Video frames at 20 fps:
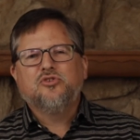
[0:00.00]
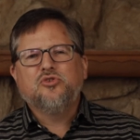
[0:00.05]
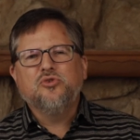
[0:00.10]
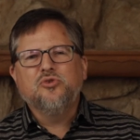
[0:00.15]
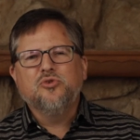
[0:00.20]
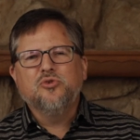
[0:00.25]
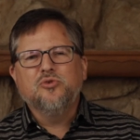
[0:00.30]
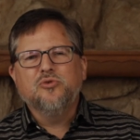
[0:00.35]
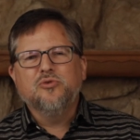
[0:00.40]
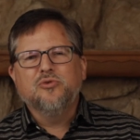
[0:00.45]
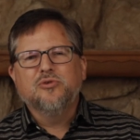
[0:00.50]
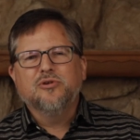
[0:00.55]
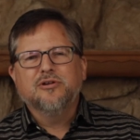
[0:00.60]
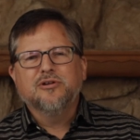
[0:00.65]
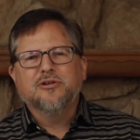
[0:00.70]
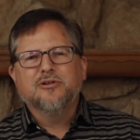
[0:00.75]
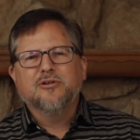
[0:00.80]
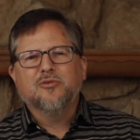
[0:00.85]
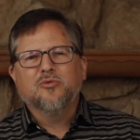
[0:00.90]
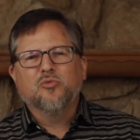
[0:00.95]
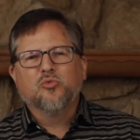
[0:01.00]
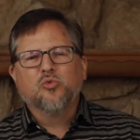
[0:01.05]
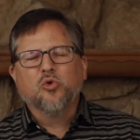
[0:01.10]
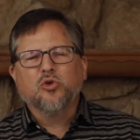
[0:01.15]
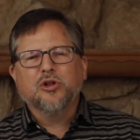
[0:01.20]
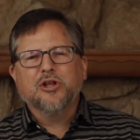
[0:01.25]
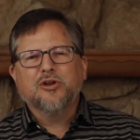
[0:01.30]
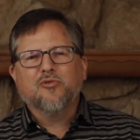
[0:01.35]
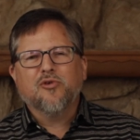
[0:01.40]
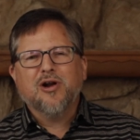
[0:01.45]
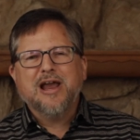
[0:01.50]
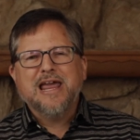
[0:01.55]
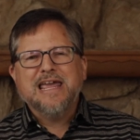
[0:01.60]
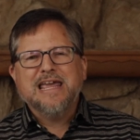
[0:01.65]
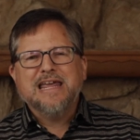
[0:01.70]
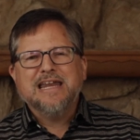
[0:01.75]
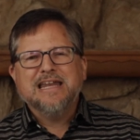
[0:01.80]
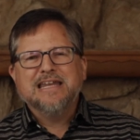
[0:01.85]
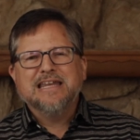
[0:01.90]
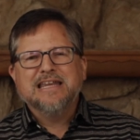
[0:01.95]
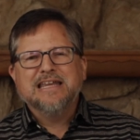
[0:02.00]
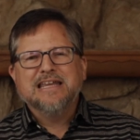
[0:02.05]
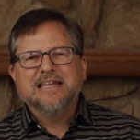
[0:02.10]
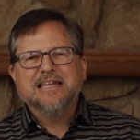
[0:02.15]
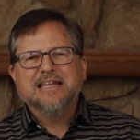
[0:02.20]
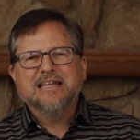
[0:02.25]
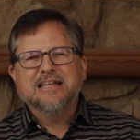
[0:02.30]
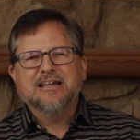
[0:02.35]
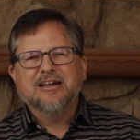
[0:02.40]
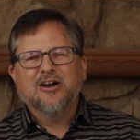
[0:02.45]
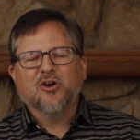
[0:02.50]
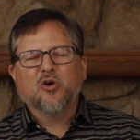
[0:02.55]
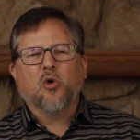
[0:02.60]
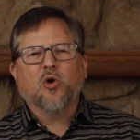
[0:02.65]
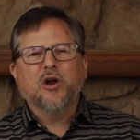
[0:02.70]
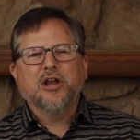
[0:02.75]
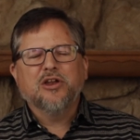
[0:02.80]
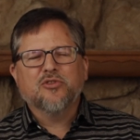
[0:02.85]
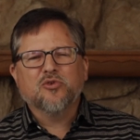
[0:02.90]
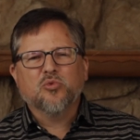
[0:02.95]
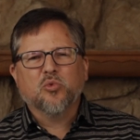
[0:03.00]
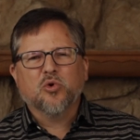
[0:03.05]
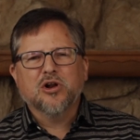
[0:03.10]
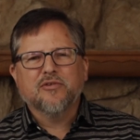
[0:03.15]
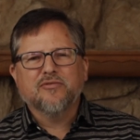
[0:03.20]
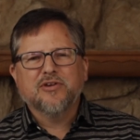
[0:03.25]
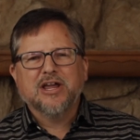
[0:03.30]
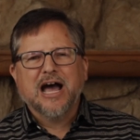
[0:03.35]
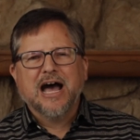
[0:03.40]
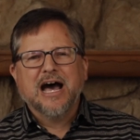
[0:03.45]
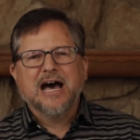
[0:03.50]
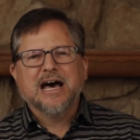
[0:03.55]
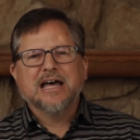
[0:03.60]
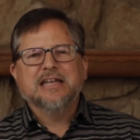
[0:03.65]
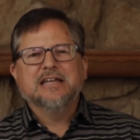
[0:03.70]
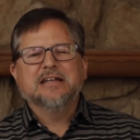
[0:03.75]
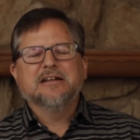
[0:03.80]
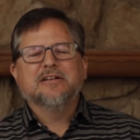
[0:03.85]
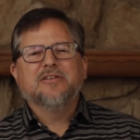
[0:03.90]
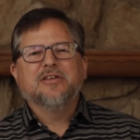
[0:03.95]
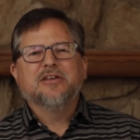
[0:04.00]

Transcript: to rule and reign according to the word of God,